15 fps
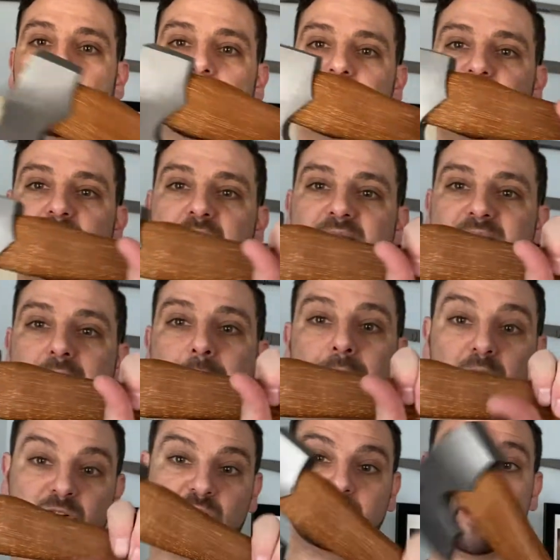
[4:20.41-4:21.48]
which is a
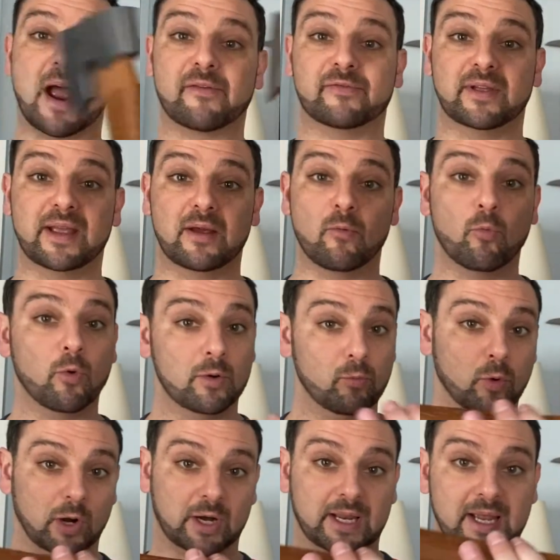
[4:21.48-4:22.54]
bushcrafting
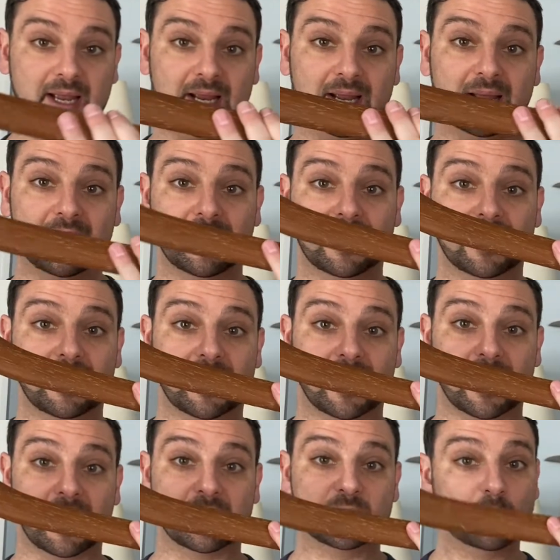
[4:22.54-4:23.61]
woodworking
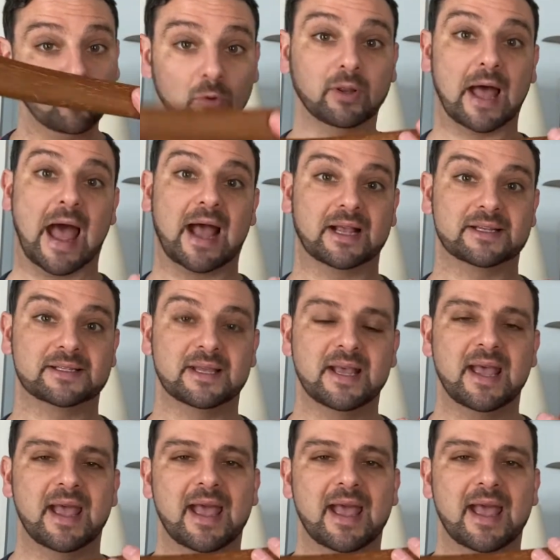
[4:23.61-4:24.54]
tool axe.